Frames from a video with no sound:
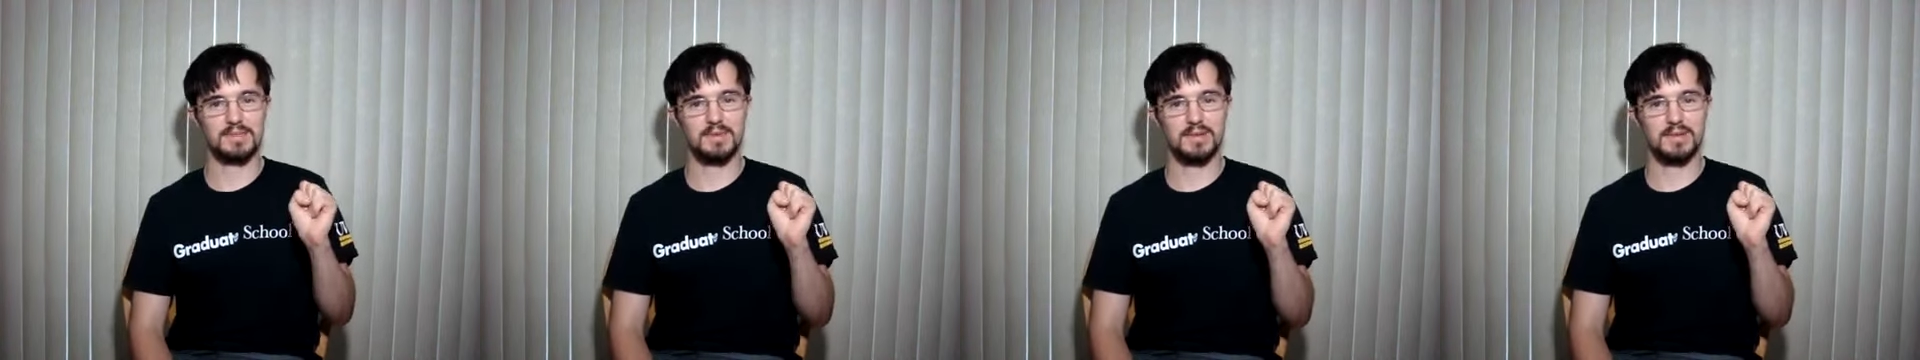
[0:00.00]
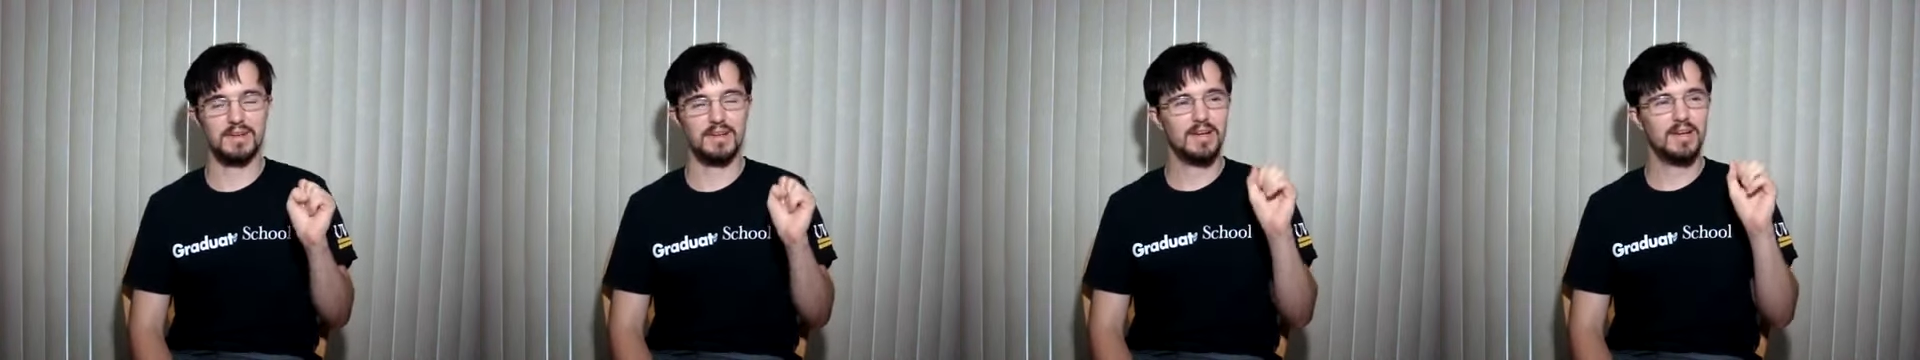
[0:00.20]

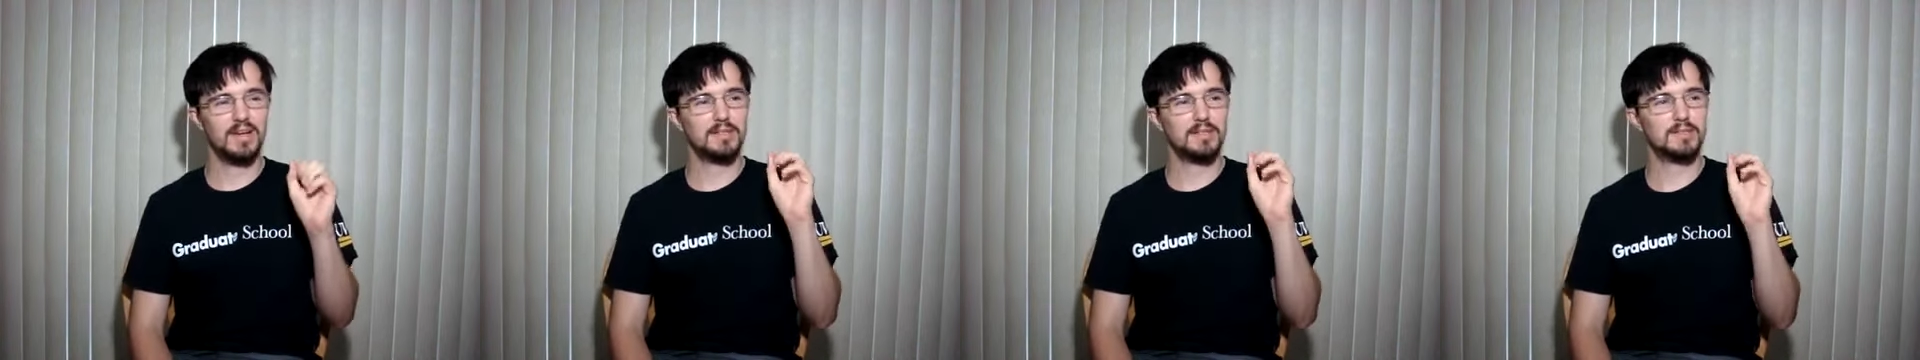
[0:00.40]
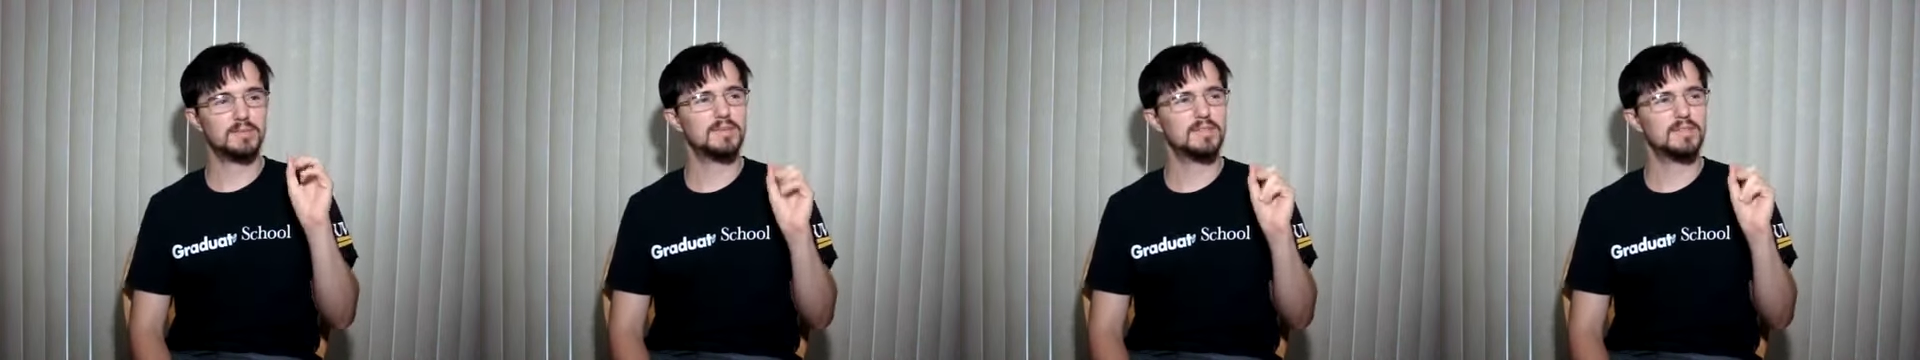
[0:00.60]
but
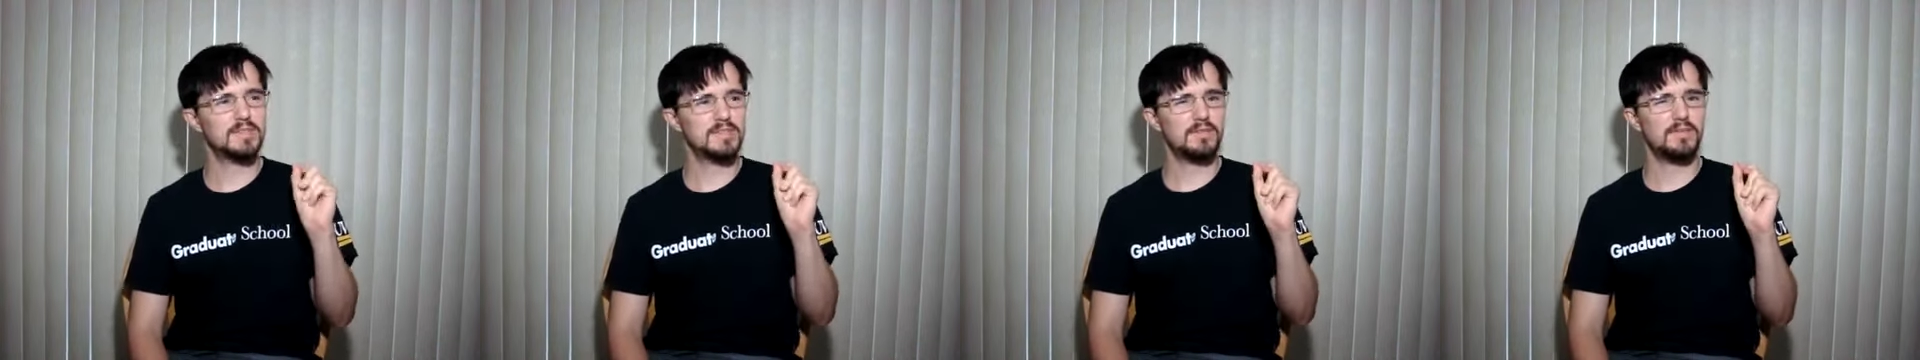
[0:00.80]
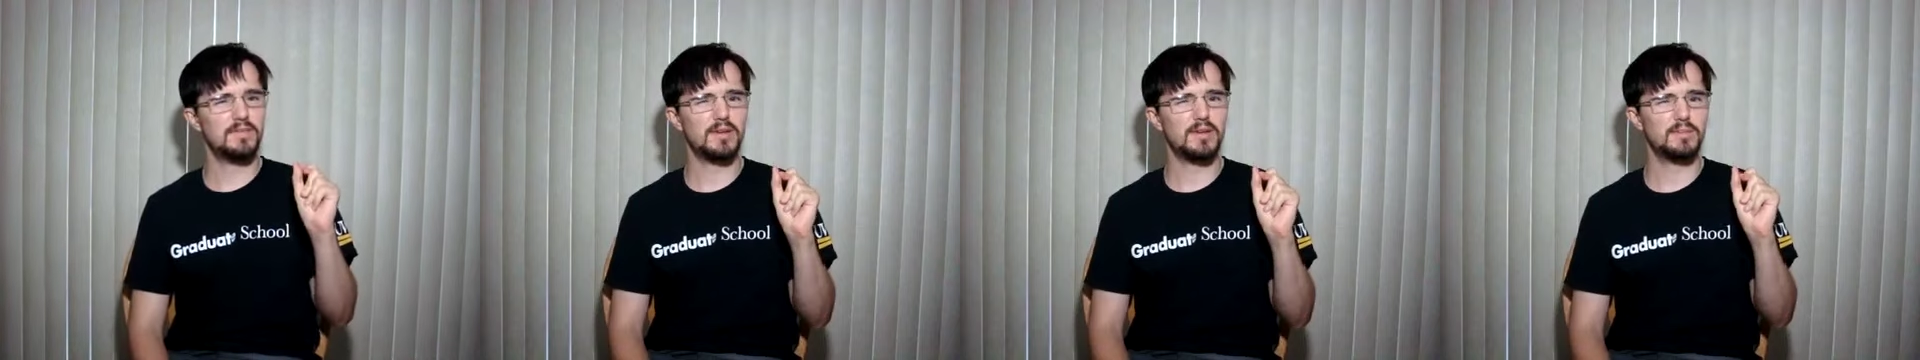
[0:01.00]
a
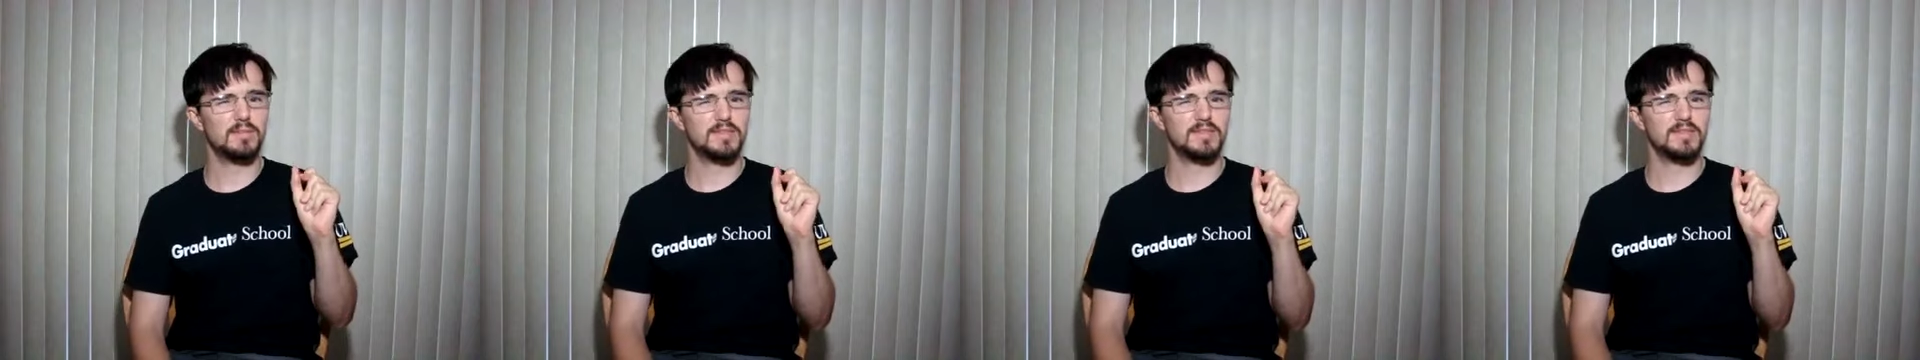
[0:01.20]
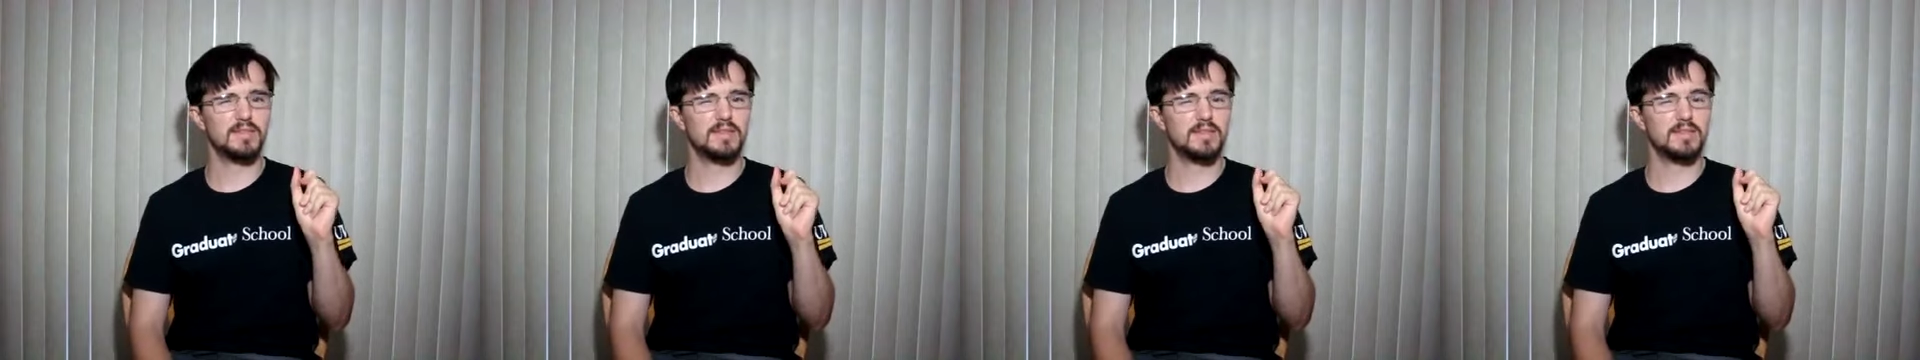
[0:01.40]
specific
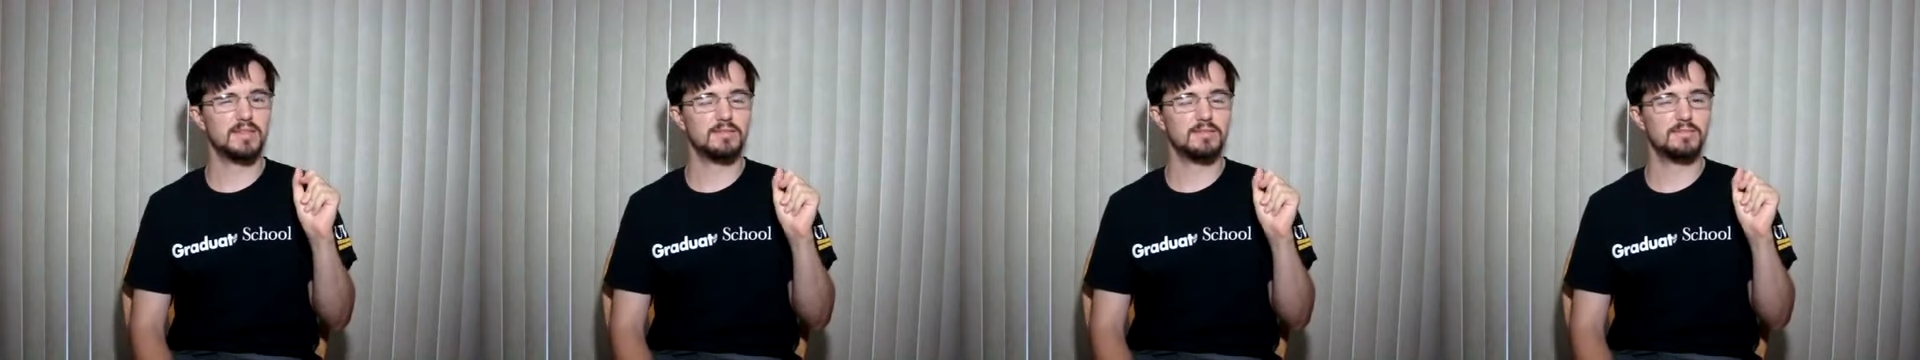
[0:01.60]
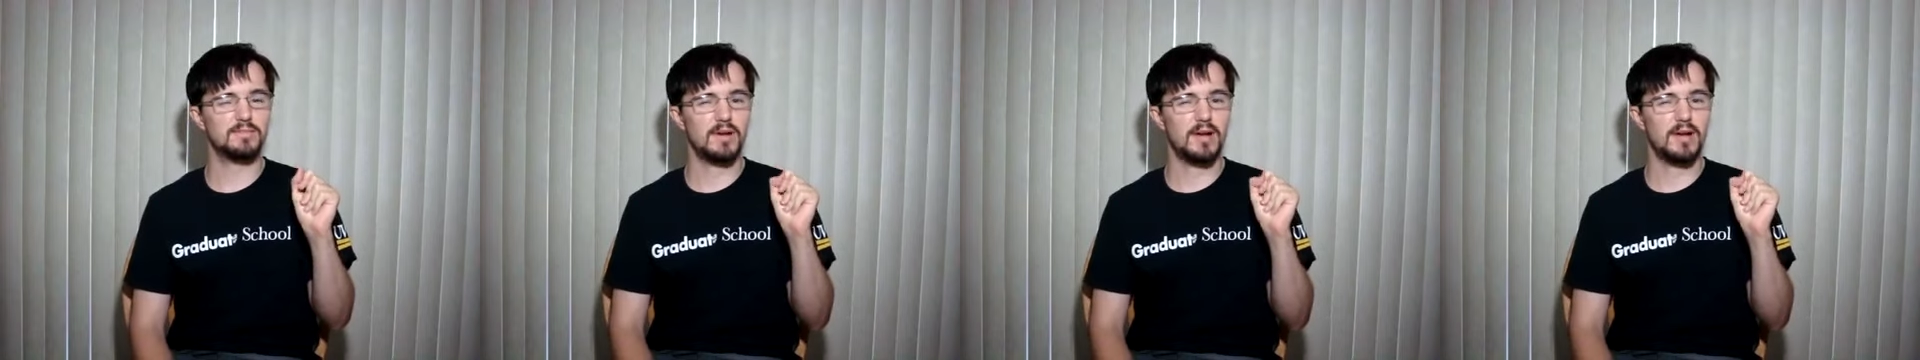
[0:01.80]
Mersenne
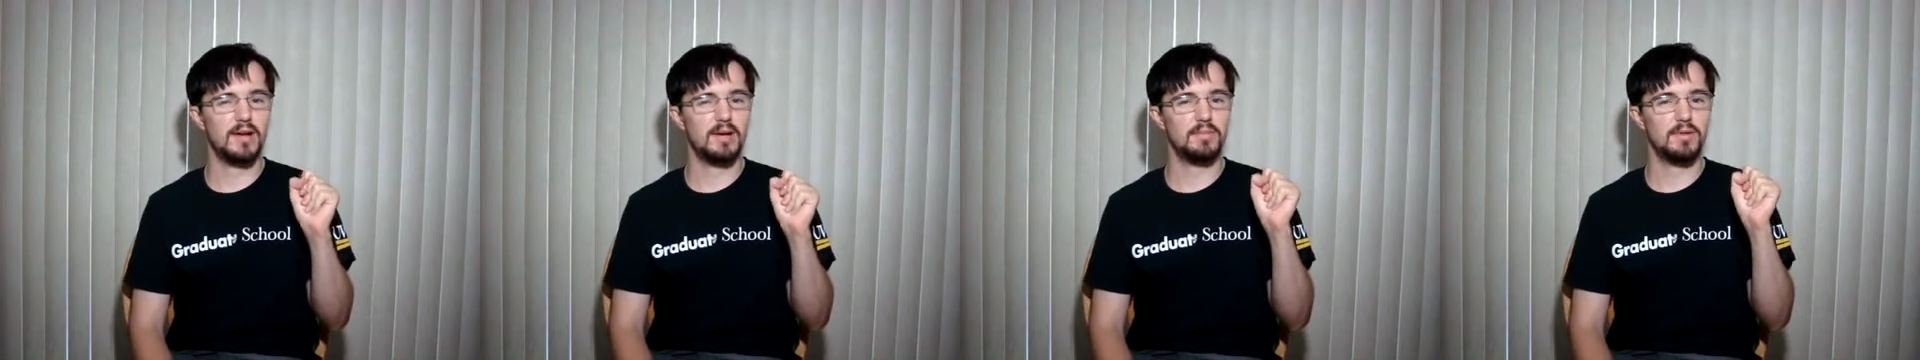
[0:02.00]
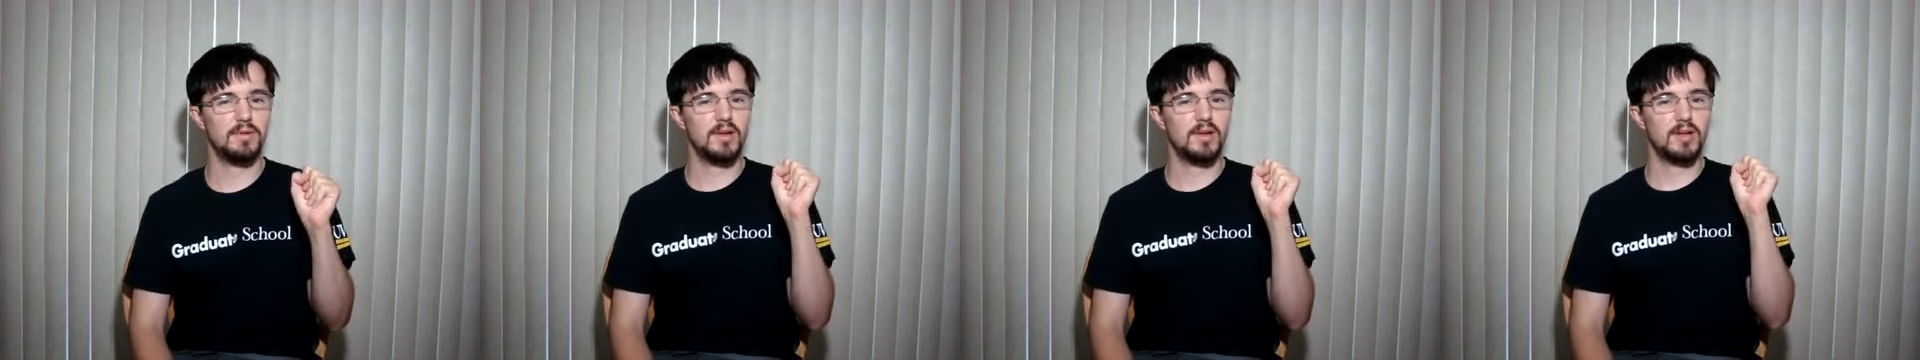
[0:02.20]
prime